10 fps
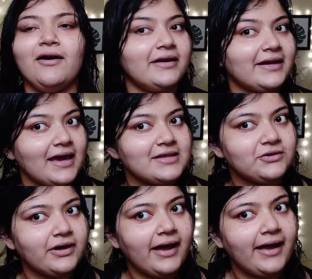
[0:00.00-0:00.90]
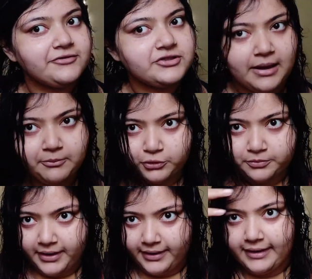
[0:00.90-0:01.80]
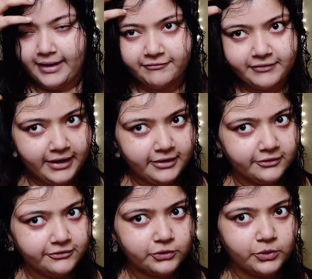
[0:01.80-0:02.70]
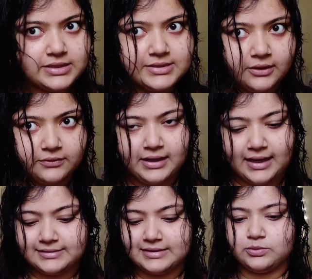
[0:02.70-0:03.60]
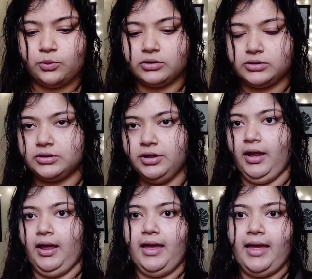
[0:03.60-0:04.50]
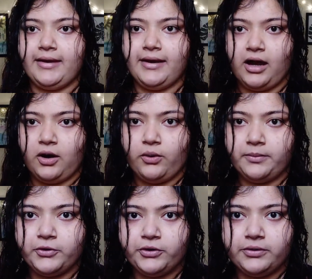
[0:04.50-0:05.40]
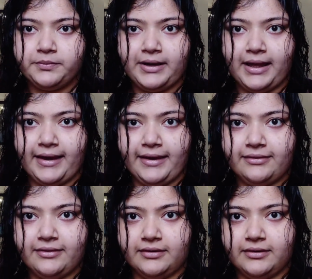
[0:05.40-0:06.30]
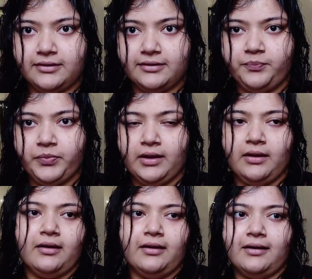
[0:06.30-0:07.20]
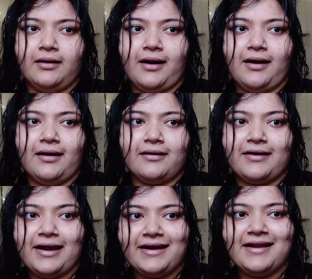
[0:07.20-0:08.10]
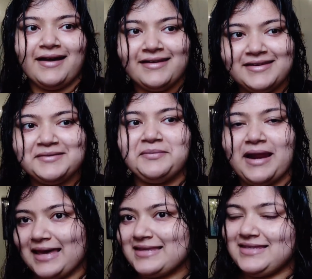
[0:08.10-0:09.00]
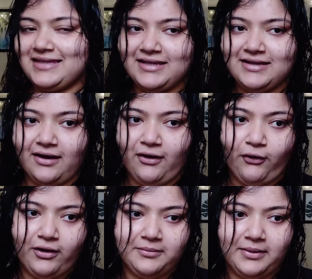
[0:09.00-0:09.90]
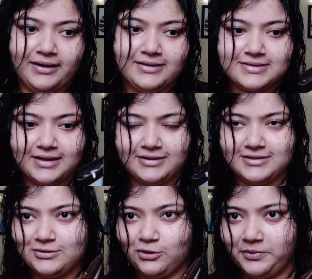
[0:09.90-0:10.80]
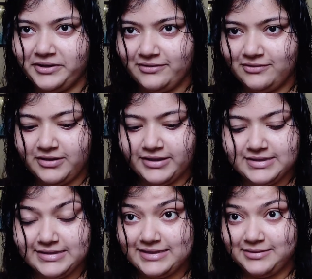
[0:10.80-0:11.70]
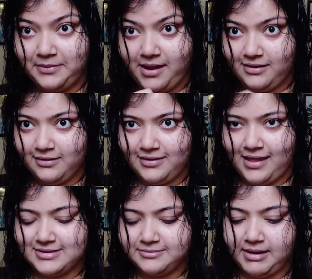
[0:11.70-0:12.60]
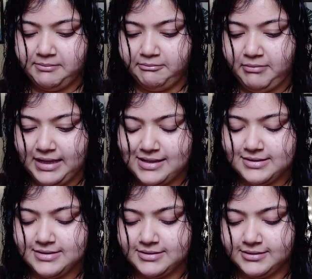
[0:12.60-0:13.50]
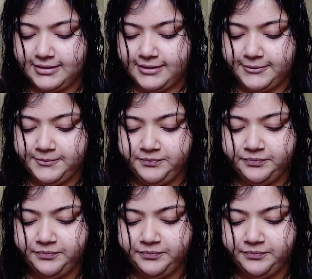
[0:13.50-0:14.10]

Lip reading: Alright guys, so I have shampooed my hair, I've kind of squeezed out the excess water, and now I'm gonna apply the red onion black seed oil mask. I just hope it doesn't smell, that's my main concern here.